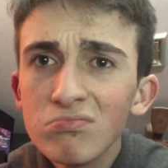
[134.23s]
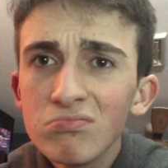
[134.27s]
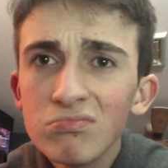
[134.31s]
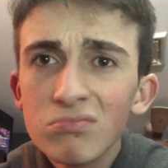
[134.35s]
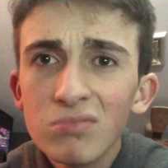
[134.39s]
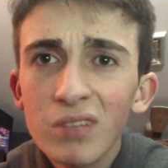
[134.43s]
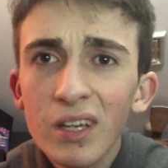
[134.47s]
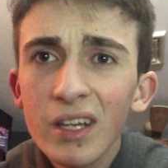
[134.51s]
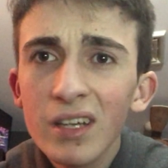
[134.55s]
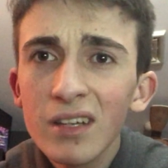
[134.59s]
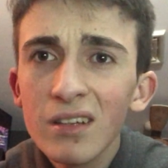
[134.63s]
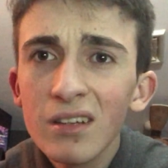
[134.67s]

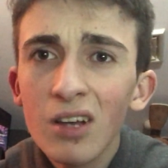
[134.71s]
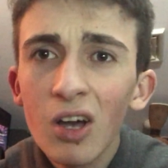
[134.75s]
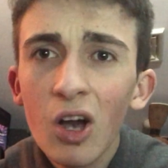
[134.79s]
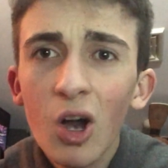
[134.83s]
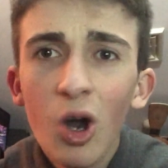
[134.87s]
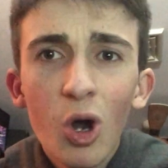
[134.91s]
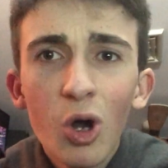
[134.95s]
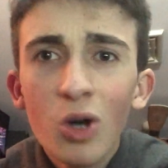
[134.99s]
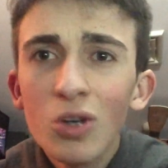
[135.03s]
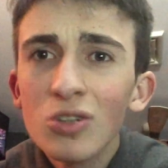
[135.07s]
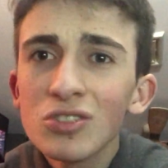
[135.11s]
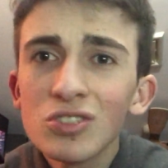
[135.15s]
like
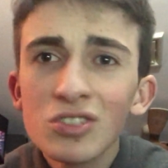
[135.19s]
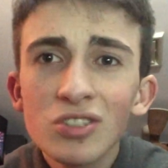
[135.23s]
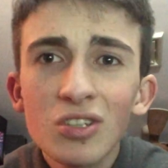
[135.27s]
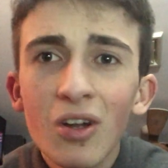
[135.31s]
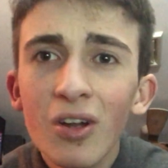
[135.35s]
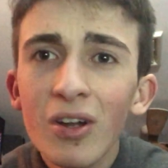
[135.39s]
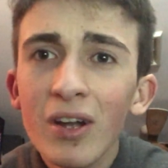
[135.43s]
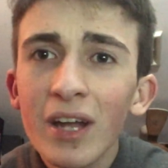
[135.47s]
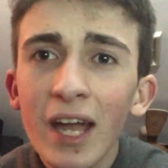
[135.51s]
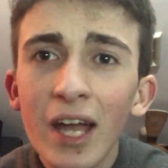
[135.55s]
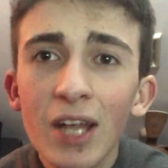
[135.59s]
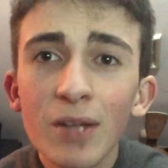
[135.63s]

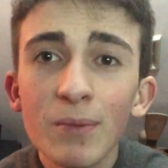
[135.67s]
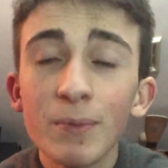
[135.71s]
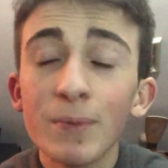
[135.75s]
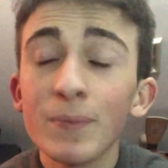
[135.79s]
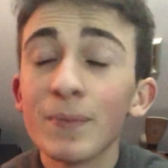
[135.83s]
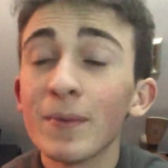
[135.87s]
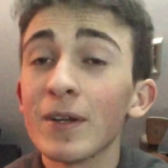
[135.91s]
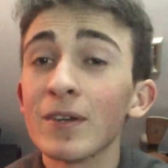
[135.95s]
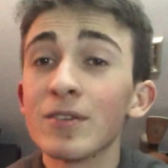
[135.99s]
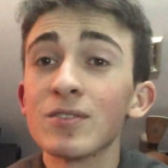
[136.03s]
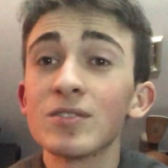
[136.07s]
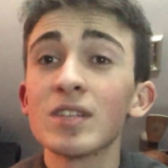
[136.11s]
all-star caliber
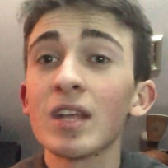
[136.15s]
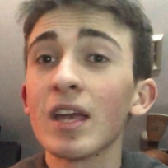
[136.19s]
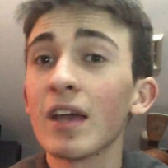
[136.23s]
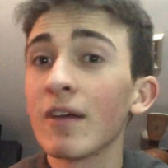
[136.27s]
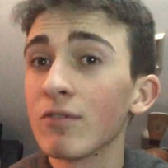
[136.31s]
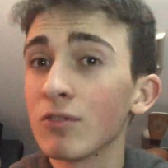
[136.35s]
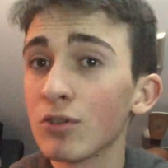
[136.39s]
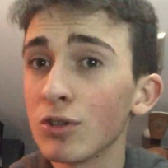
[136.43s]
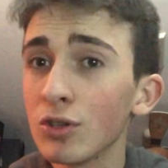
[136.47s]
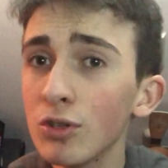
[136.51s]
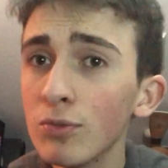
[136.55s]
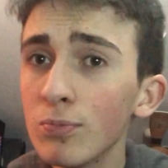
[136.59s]
players. They
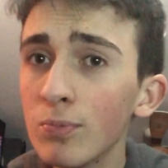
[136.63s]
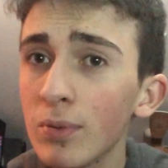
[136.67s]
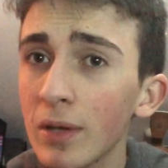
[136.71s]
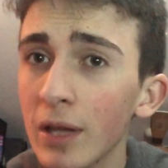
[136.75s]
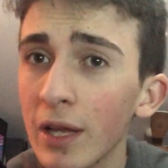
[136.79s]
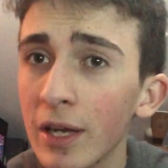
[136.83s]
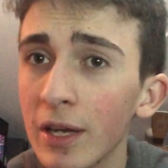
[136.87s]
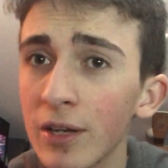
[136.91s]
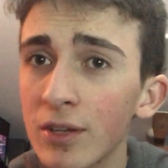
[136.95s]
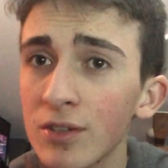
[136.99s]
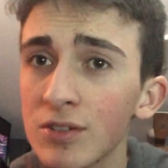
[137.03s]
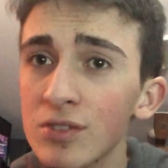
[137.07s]
have good
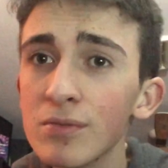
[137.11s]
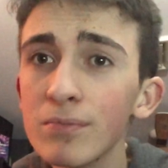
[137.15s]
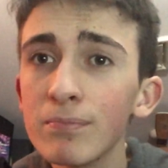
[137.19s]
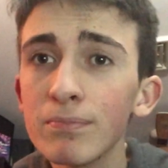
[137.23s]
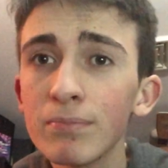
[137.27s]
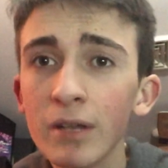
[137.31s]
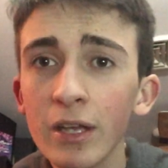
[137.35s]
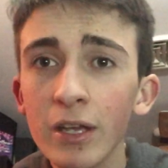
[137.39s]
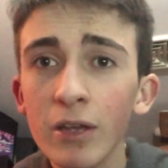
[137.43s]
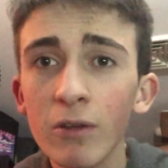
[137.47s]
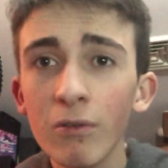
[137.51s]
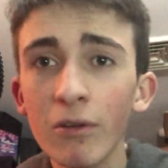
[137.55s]
players in
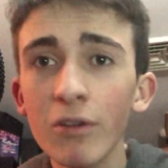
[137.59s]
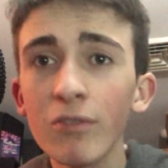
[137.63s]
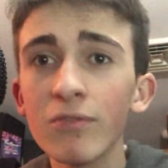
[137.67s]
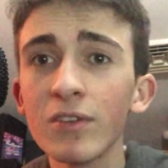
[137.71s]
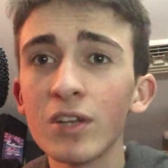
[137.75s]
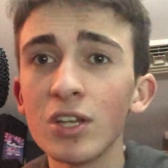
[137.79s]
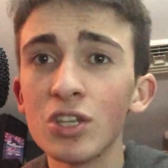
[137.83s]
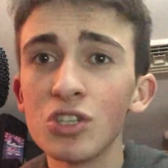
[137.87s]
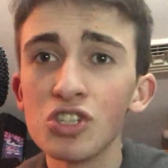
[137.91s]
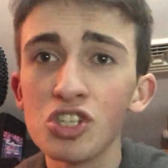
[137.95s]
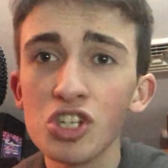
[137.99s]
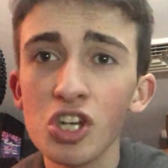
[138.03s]
Blake
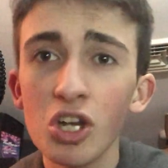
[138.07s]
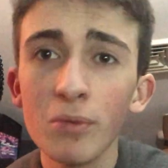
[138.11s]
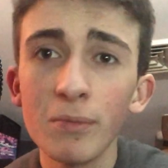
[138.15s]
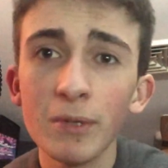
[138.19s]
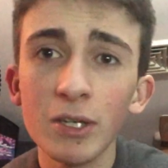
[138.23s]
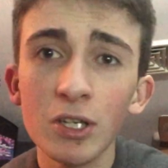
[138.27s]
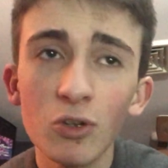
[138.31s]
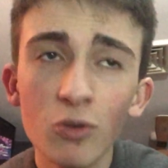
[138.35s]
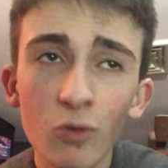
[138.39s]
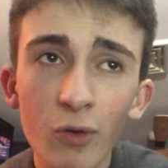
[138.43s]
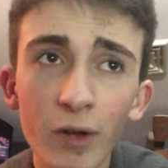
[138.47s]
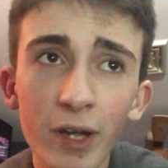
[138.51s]
Griffin and Jeremy
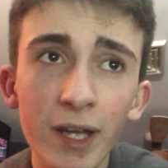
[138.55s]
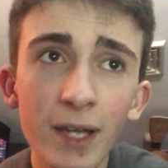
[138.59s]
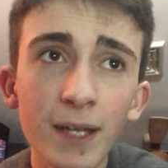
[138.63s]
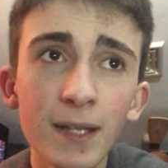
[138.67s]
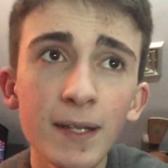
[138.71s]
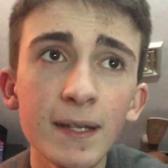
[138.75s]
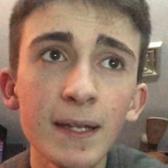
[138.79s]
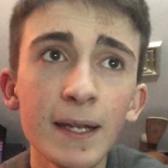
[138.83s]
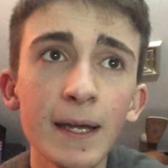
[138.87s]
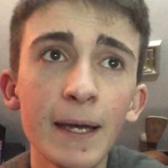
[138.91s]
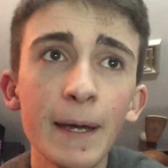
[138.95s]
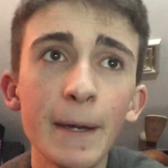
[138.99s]
Grant,
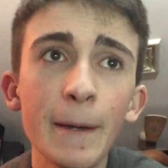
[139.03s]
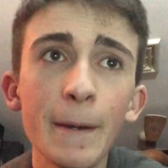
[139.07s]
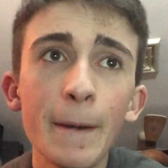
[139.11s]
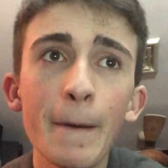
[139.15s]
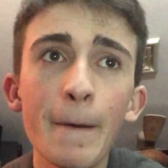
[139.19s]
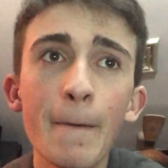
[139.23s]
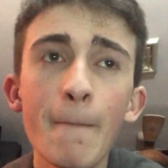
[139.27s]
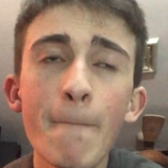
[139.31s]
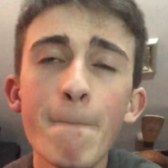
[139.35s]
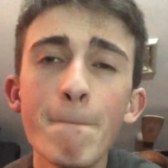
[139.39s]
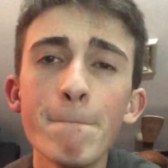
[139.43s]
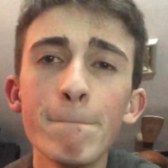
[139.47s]

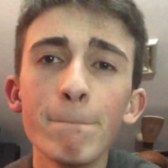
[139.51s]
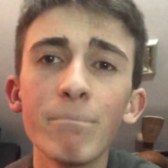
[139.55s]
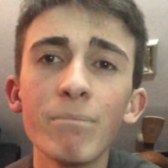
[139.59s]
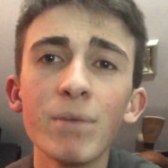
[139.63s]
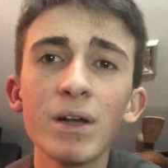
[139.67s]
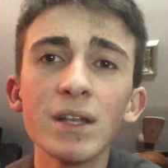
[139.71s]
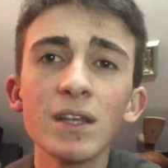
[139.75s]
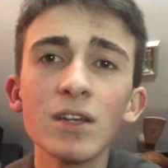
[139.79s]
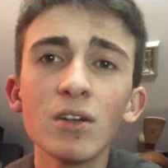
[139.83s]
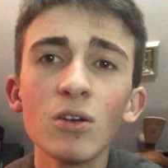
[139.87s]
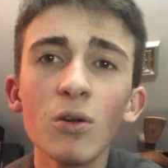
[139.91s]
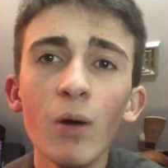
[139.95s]

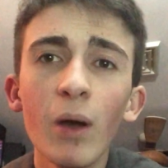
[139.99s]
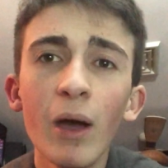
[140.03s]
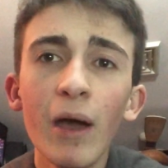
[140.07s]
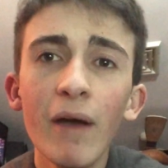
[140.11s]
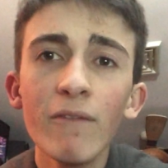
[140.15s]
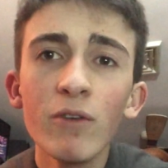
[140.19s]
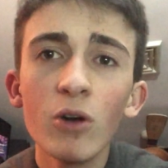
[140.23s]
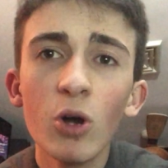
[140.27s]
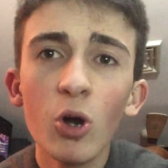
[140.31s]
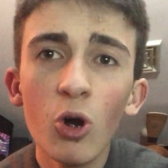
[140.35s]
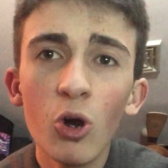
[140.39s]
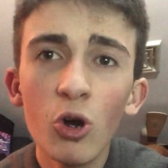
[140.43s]
but they don't
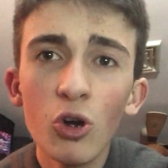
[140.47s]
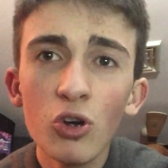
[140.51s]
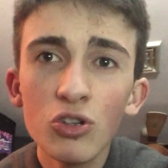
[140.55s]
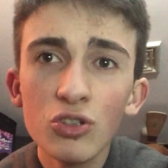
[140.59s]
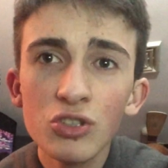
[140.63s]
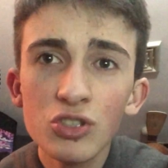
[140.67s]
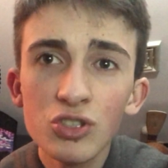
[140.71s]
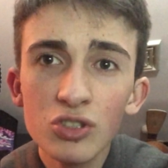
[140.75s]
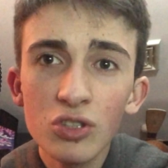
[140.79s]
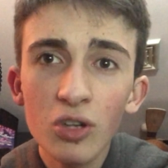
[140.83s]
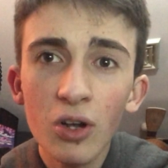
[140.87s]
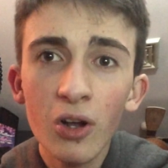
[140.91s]
have
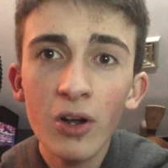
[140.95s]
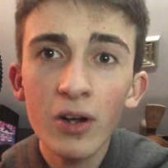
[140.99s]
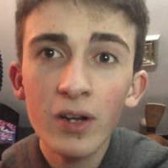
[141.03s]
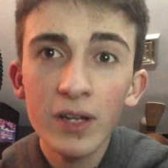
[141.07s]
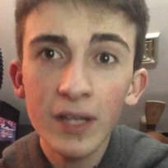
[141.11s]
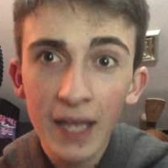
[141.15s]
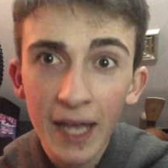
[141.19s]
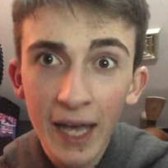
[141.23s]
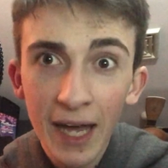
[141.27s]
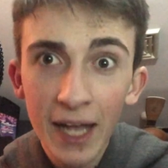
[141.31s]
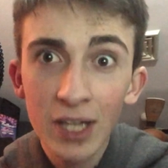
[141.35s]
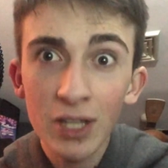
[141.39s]
all-star
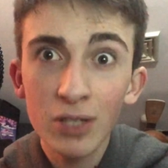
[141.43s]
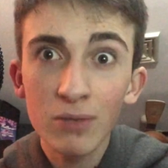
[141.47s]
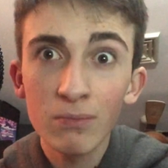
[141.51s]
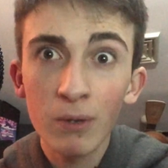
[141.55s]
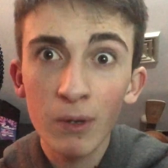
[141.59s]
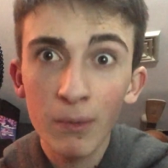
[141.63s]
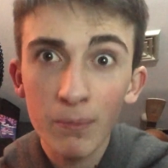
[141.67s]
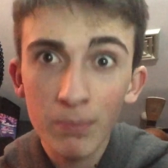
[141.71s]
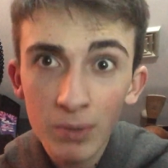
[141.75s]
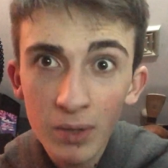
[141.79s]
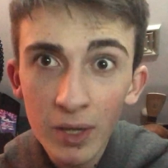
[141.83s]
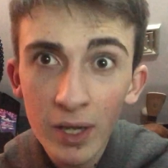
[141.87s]

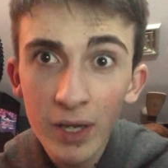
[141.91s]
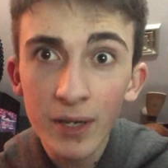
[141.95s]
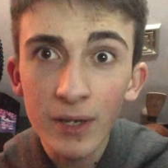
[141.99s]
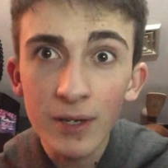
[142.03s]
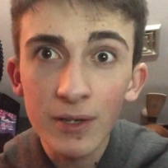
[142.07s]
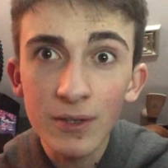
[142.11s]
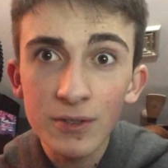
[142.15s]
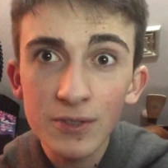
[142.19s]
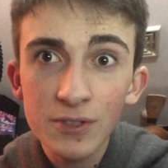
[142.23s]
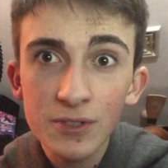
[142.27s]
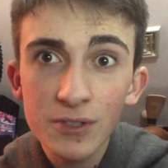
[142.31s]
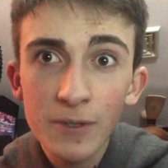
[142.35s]
caliber
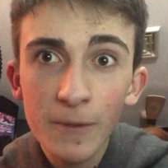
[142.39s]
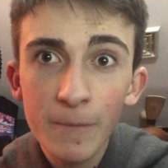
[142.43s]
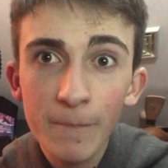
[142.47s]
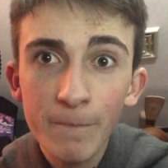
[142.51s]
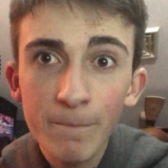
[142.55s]
players.